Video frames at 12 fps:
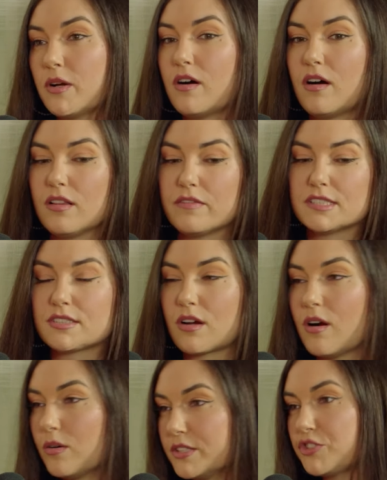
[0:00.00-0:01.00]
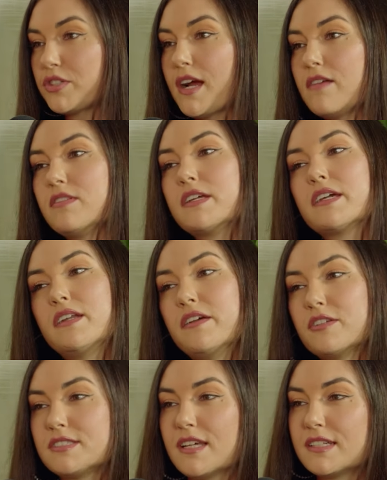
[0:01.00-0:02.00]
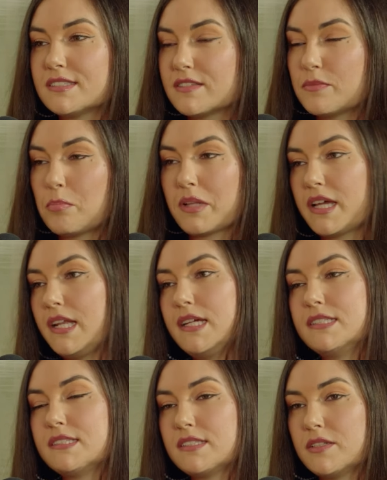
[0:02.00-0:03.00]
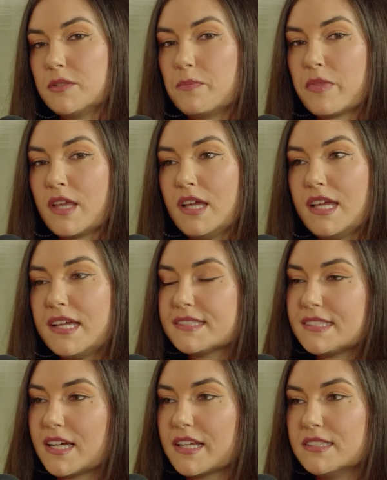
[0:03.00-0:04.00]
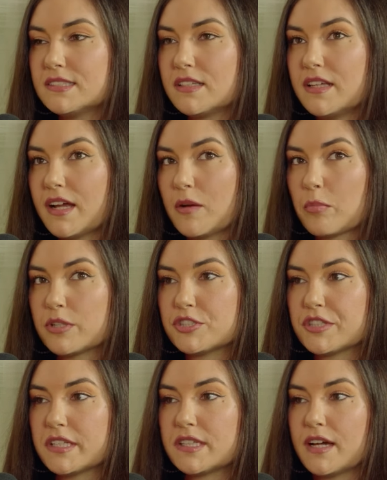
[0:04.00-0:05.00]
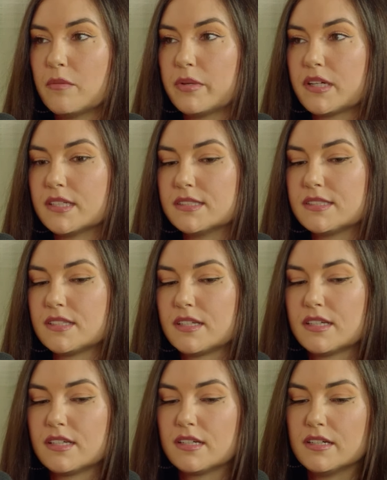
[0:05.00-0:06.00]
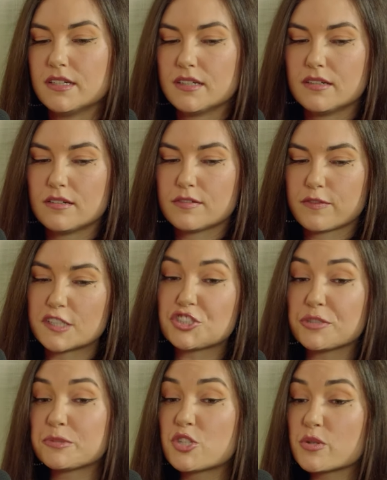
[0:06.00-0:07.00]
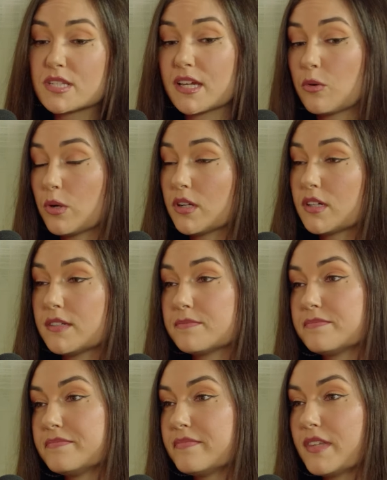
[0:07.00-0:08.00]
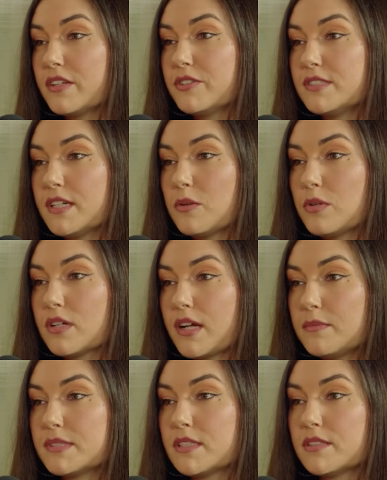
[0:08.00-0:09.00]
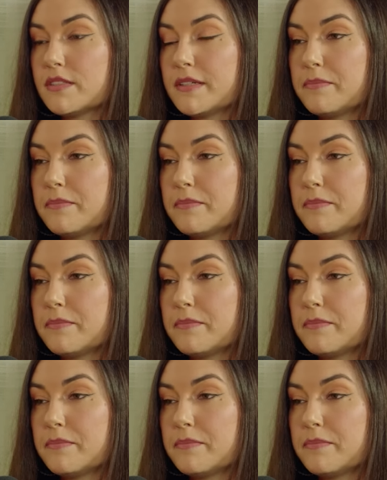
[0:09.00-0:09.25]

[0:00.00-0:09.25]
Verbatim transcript: All of us are always traveling and other sides of the planet. So it's not easy. And I appreciate yeah. that because uh, friendships do take work. They do take work. They do. Absolutely.